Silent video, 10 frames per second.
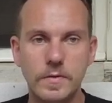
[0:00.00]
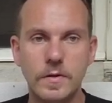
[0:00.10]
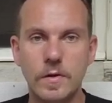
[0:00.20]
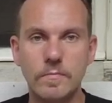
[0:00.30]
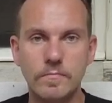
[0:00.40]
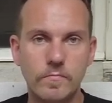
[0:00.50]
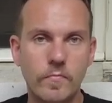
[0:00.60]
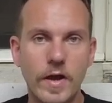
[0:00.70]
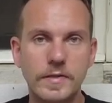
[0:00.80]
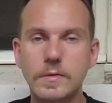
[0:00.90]
you know,
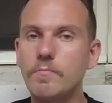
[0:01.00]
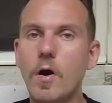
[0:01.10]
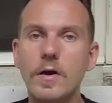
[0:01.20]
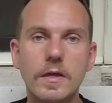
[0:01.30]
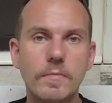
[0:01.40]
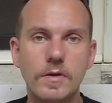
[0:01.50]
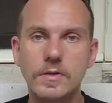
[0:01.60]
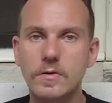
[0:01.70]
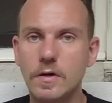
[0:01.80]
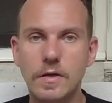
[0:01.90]
write some mock
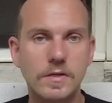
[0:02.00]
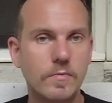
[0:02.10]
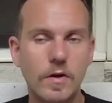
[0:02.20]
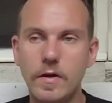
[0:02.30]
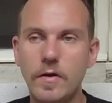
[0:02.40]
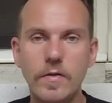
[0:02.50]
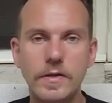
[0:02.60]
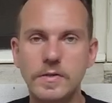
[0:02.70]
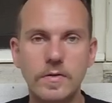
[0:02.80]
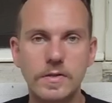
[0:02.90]
emails to a customer and all
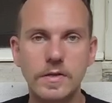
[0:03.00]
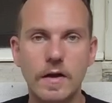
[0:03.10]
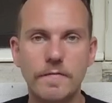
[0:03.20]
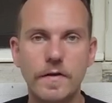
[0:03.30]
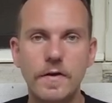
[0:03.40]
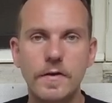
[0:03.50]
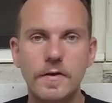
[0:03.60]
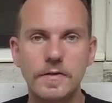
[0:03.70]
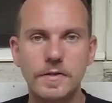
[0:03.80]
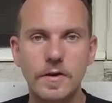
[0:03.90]
that sort of stuff.
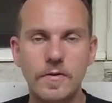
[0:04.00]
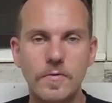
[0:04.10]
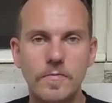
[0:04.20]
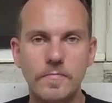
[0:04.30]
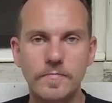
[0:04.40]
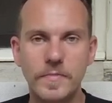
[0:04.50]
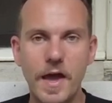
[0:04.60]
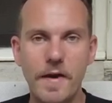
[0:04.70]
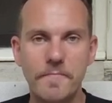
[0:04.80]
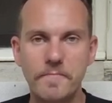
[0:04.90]
So
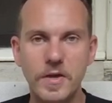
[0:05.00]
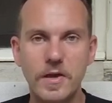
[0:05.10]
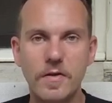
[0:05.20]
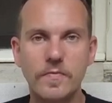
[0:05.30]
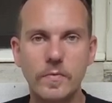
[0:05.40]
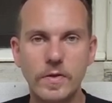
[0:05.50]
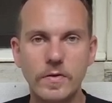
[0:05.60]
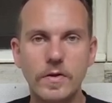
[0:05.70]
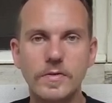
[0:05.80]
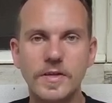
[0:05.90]
yeah, be careful when
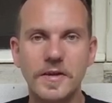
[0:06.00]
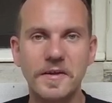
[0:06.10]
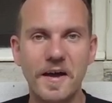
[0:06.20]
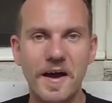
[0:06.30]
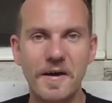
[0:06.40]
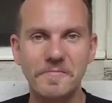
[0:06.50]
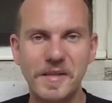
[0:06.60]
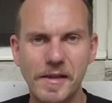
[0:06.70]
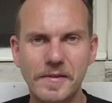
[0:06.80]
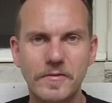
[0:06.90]
you're using
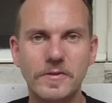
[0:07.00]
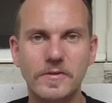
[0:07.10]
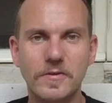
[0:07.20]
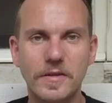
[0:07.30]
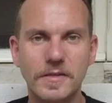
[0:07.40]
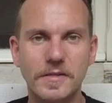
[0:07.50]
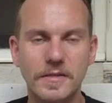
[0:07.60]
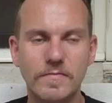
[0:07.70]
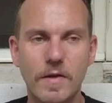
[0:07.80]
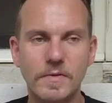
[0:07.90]
psychological
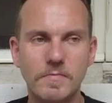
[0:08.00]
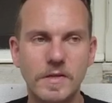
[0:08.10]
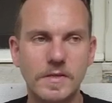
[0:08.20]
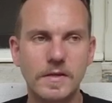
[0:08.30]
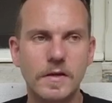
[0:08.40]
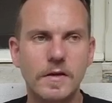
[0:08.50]
testings for MSPs,